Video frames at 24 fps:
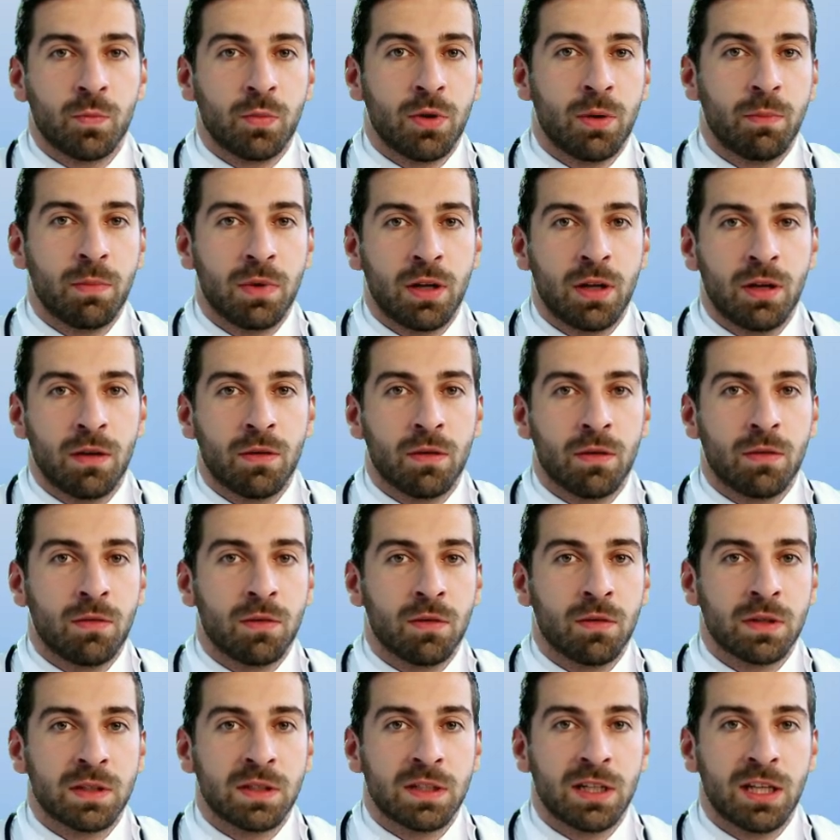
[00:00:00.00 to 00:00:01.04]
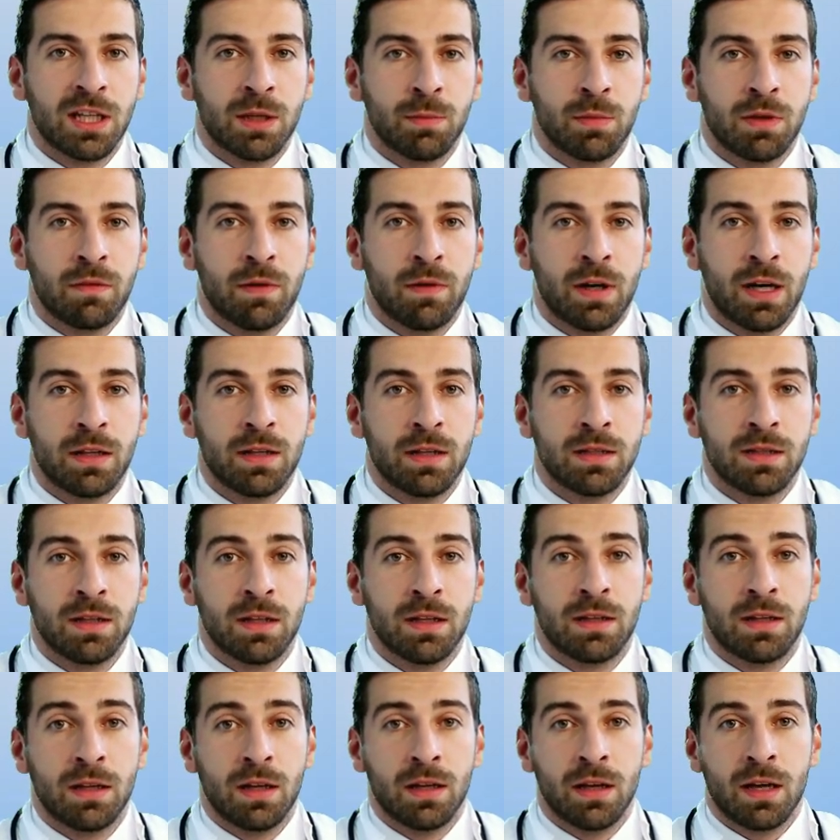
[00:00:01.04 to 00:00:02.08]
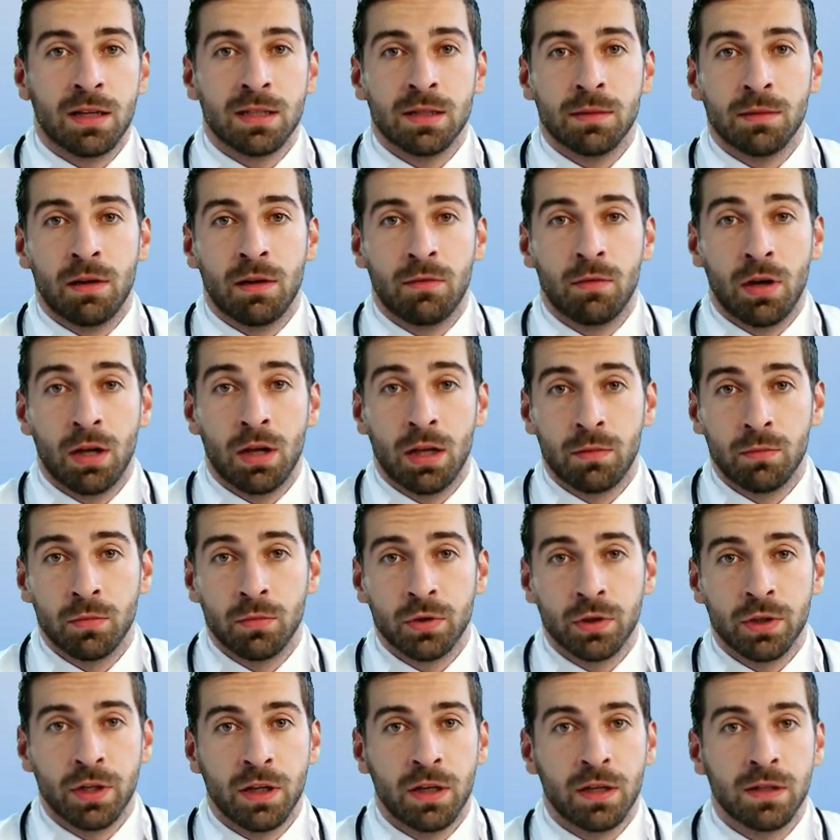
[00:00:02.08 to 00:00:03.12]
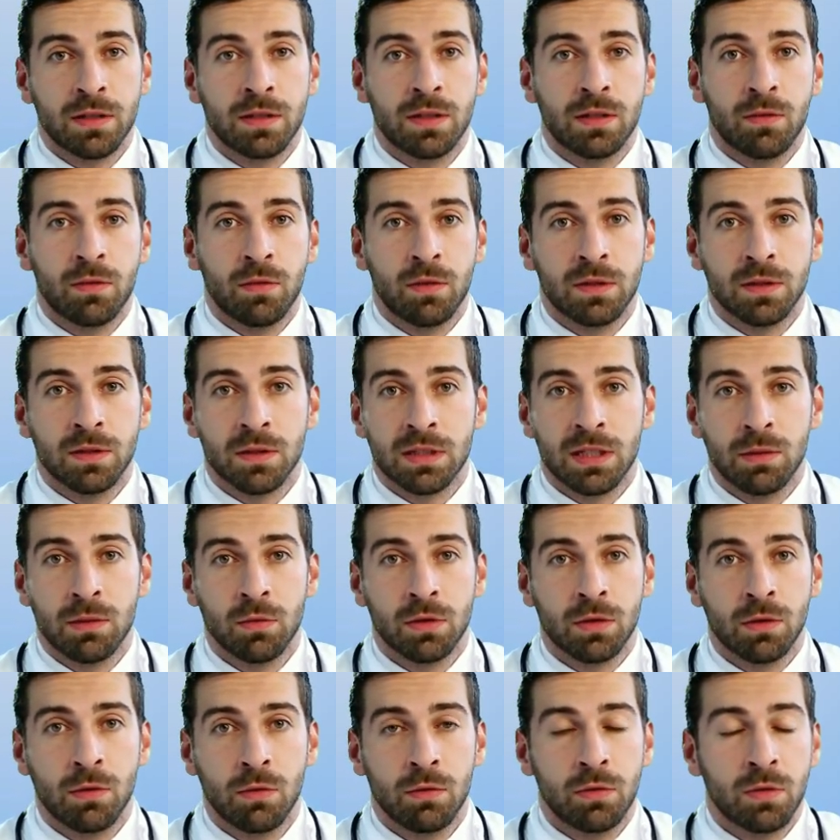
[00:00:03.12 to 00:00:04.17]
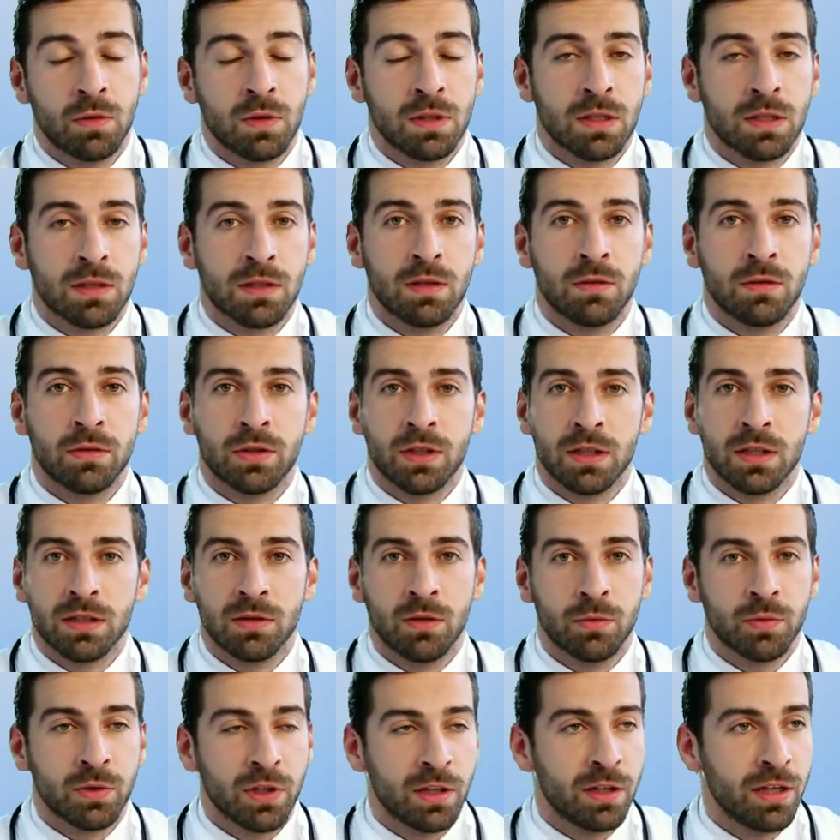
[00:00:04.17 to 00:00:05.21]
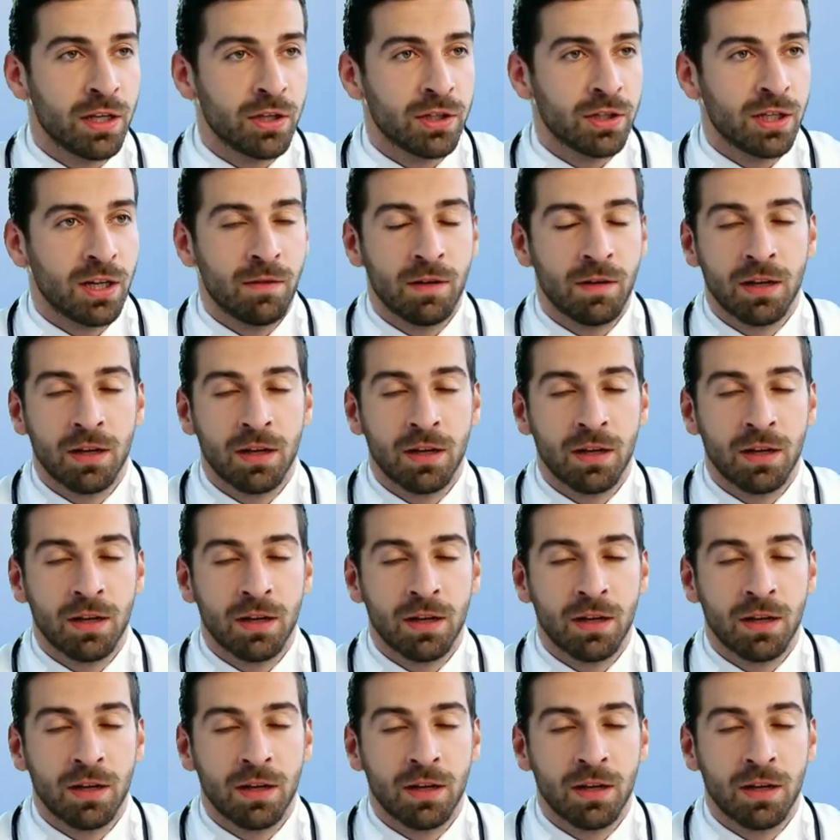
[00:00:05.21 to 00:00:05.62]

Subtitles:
shields that protect and rebuild your legs. You may think of leafy greens